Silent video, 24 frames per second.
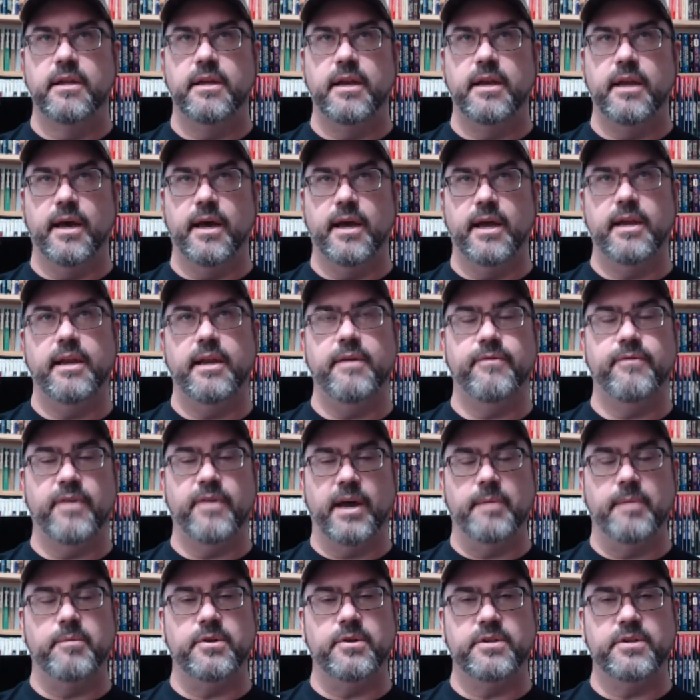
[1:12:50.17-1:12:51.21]

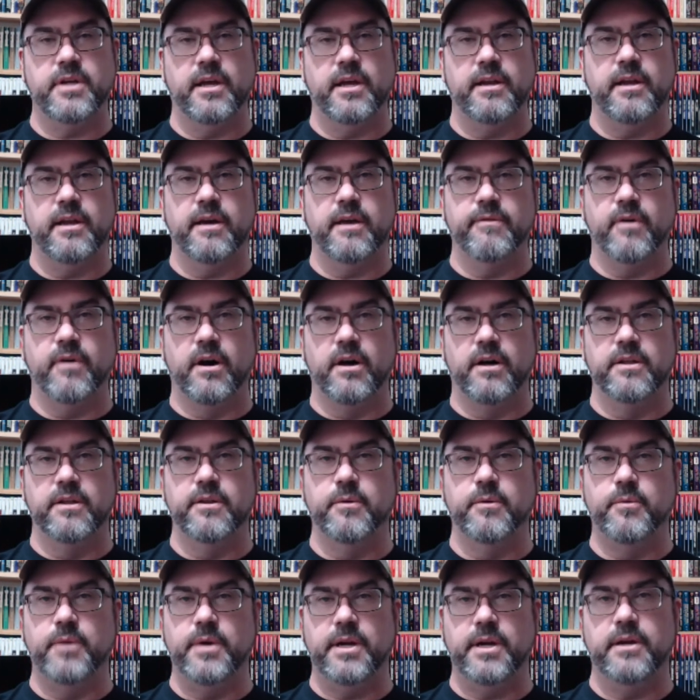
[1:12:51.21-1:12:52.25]
95% of all the
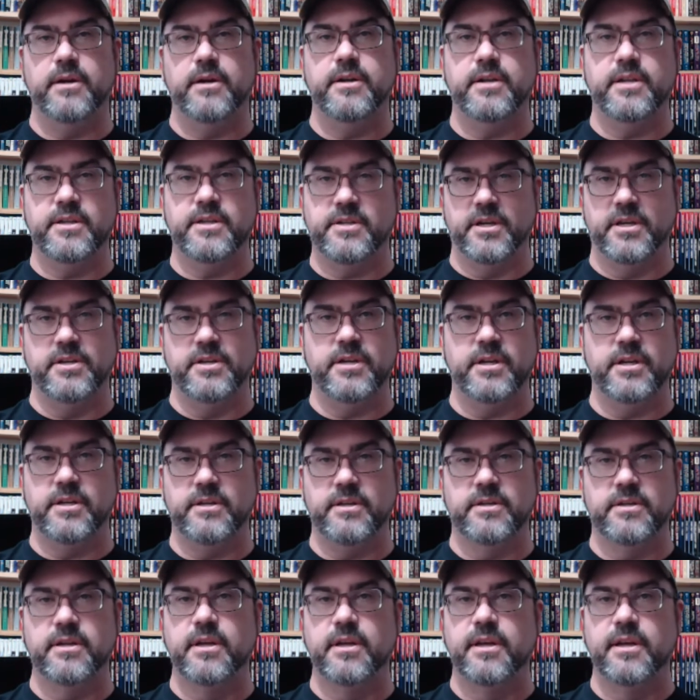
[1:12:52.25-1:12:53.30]
weird decisions